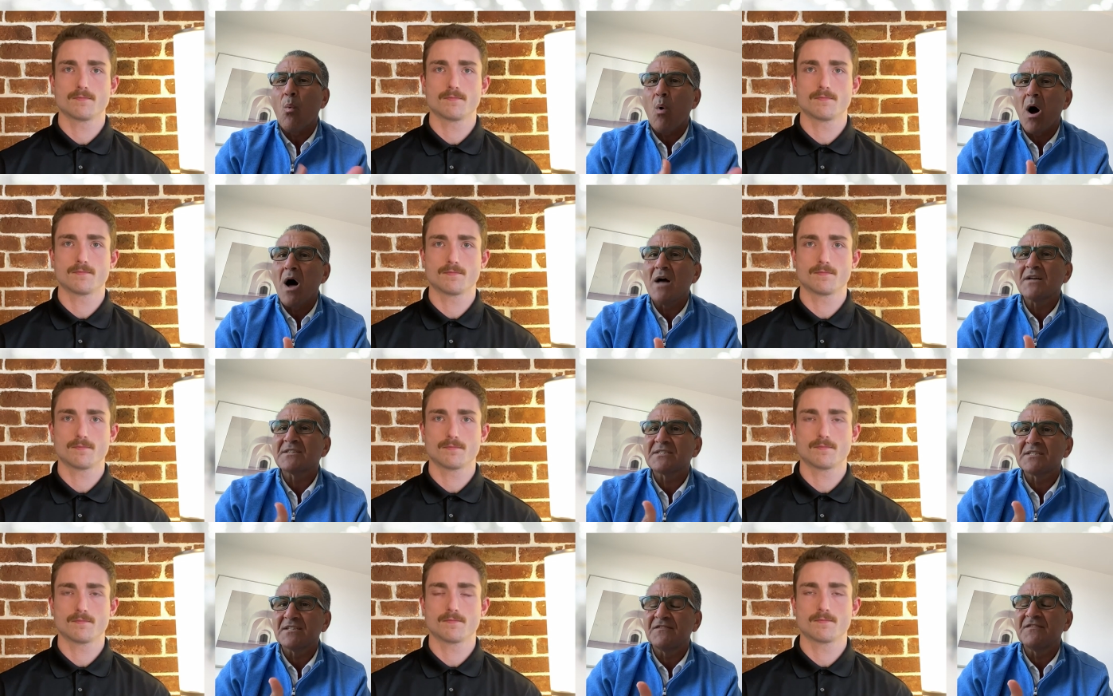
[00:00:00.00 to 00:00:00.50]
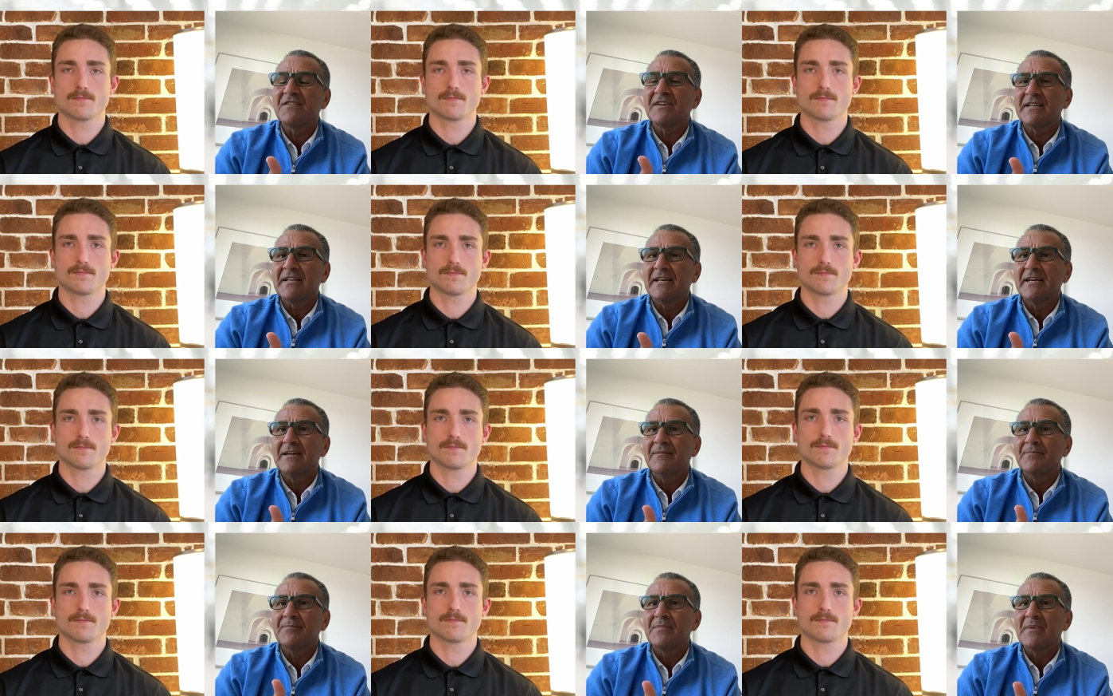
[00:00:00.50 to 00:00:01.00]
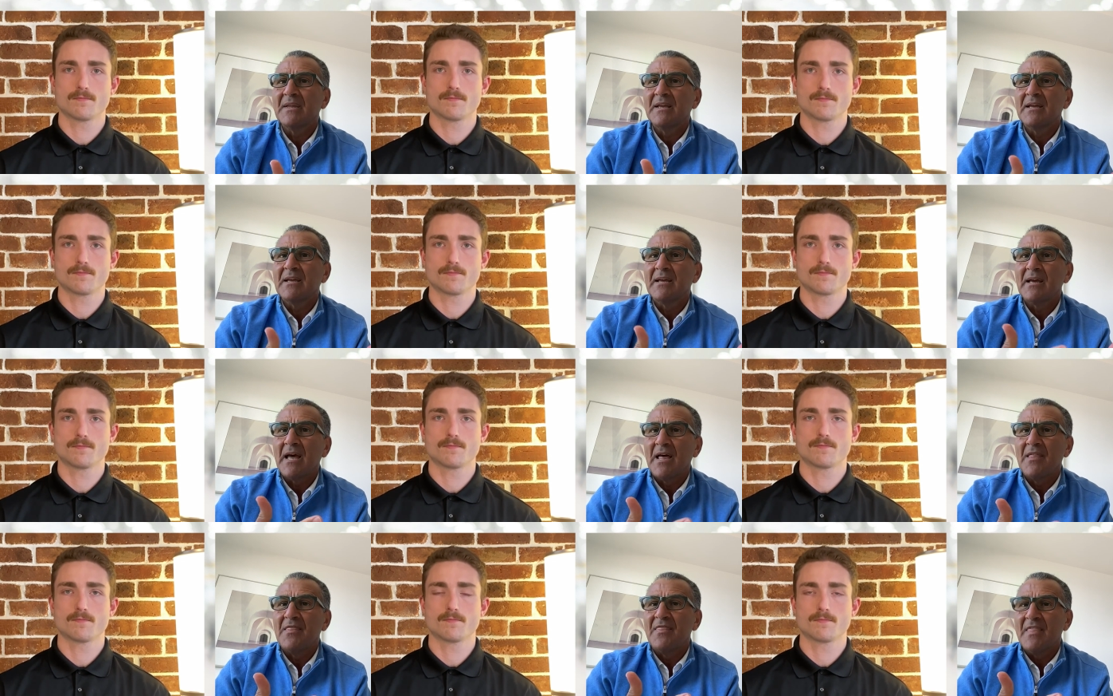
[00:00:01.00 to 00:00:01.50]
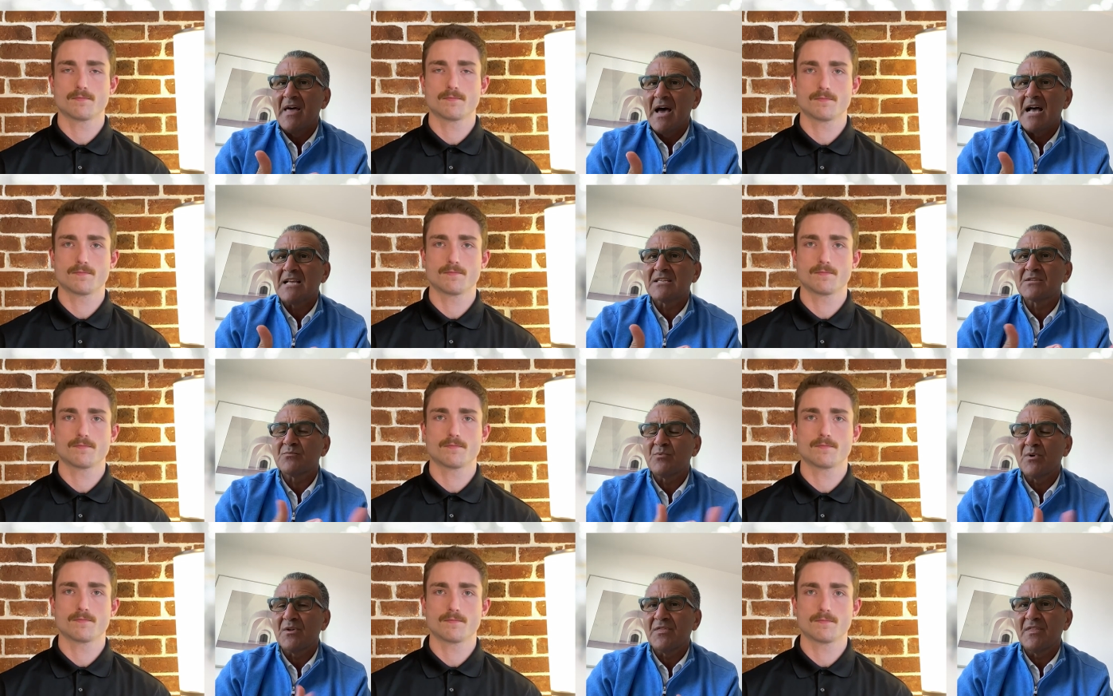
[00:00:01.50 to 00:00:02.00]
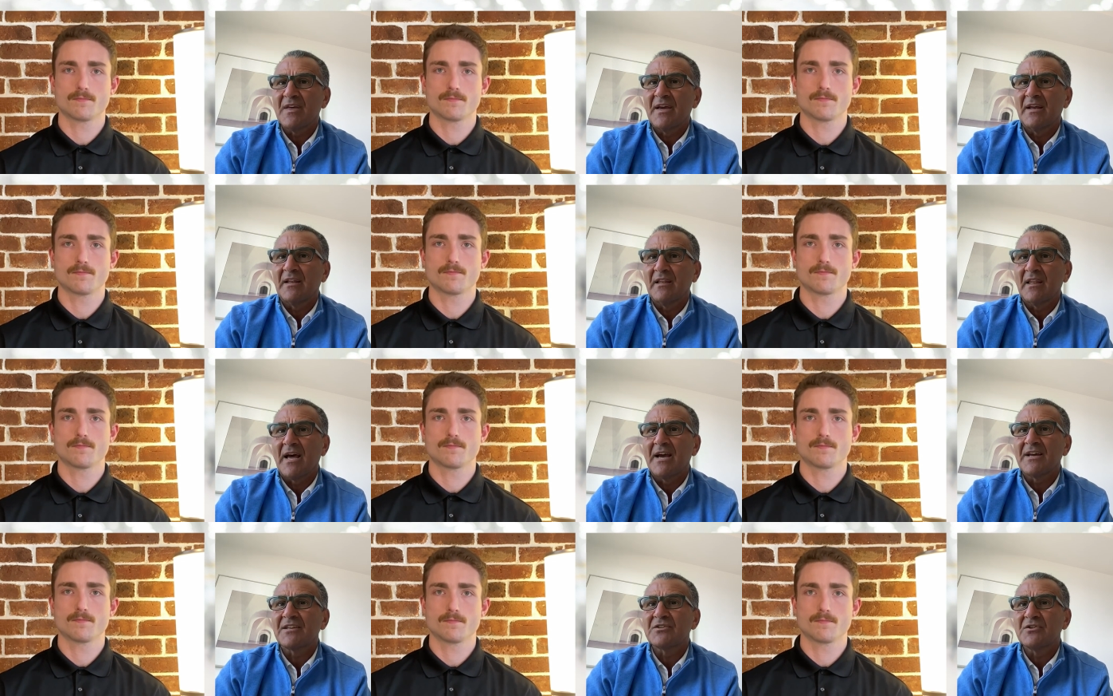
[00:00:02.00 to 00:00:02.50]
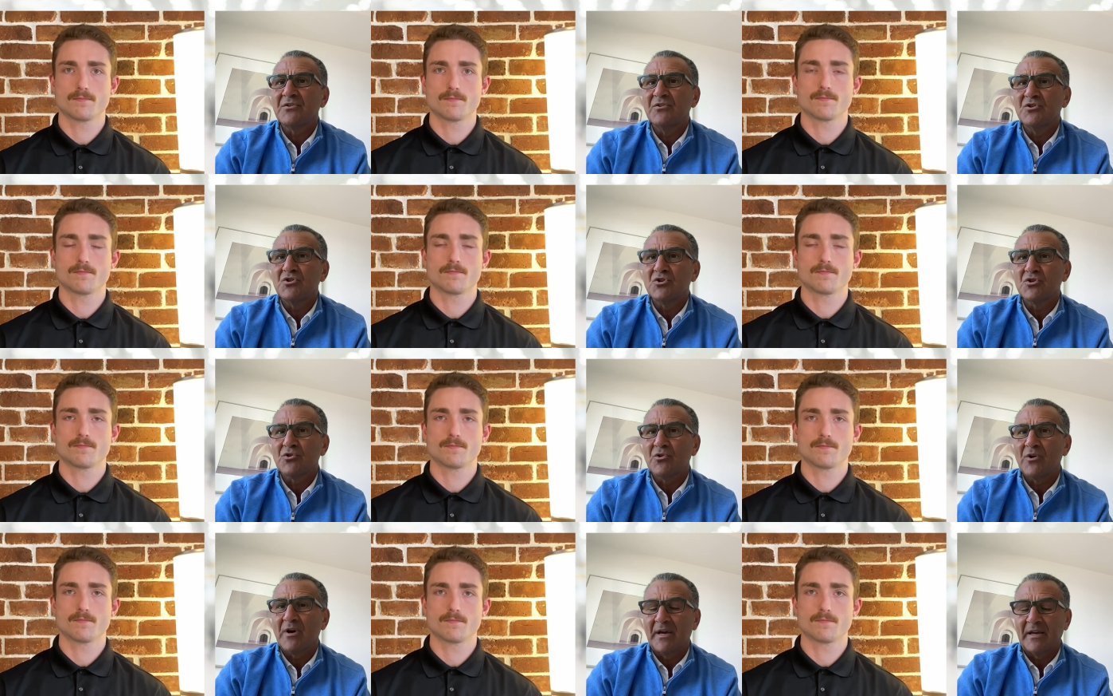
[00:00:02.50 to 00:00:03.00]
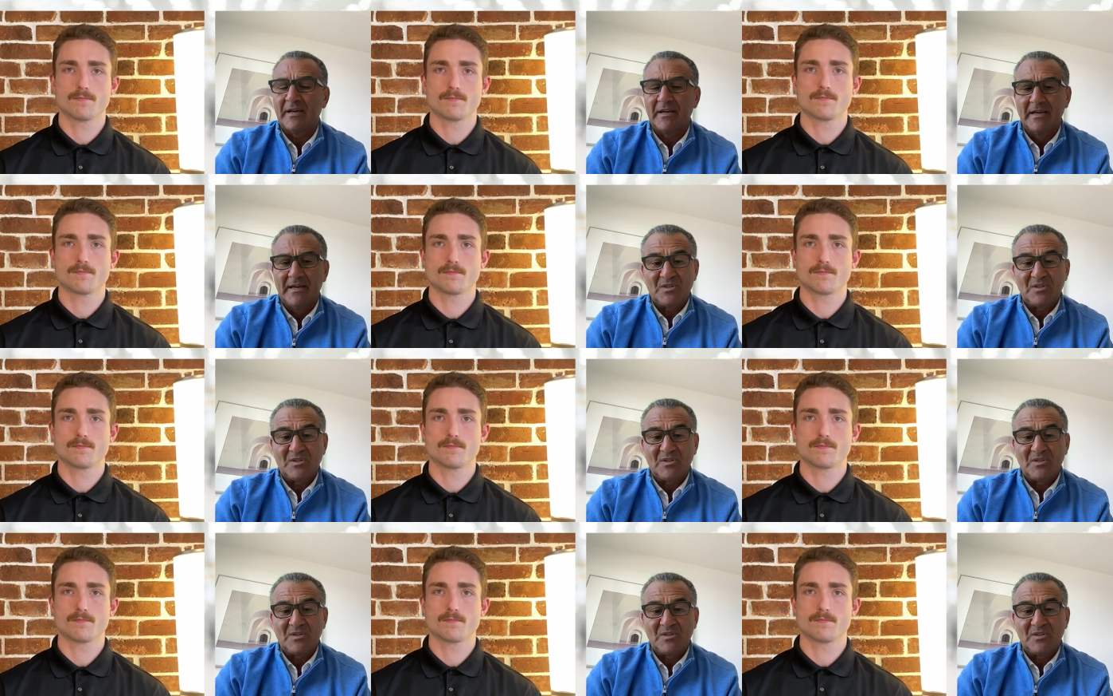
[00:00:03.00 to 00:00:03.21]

Speaker 1: wants to fit in and that's what they like to enjoy.